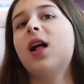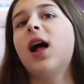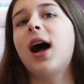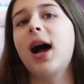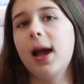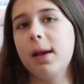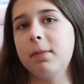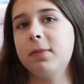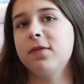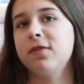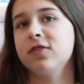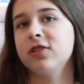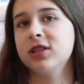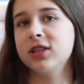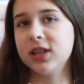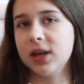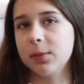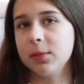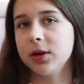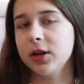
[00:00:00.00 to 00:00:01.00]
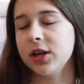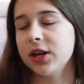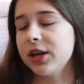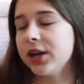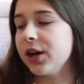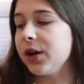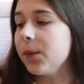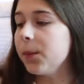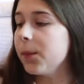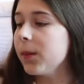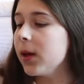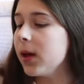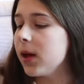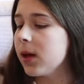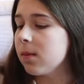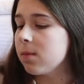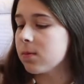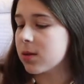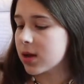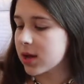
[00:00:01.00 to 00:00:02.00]
hyped for summer, you know,
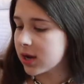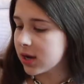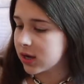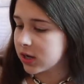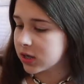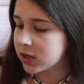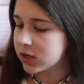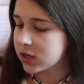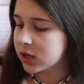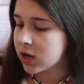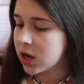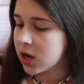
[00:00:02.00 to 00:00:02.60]
because